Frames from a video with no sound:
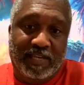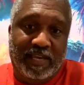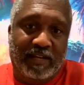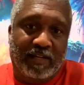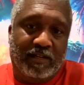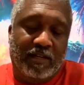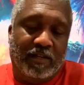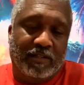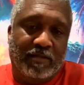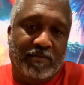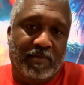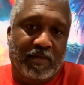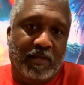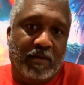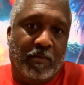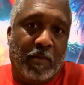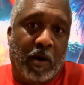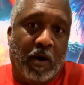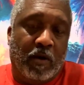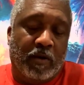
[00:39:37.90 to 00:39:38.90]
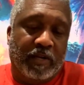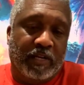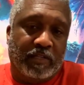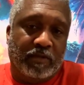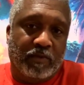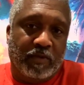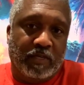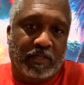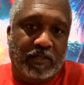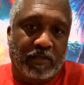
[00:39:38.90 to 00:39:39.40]
Santa Claus will be in the mall
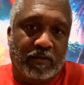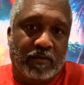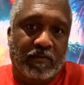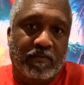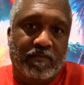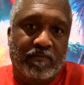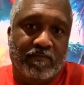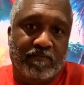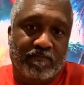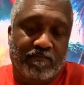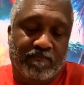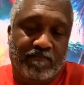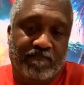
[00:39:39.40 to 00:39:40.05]
next week too.